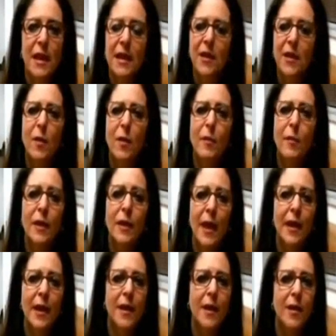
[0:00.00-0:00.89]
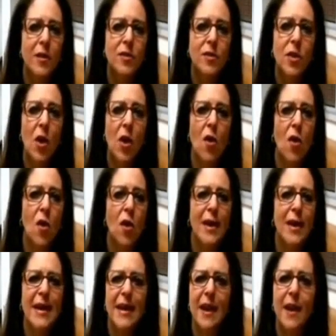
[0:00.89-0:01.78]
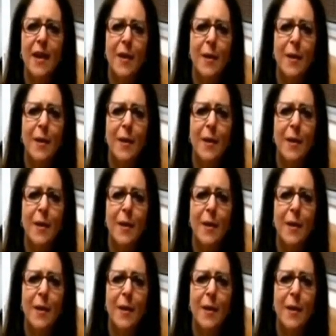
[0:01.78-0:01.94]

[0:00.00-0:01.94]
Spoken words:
you know, millennials are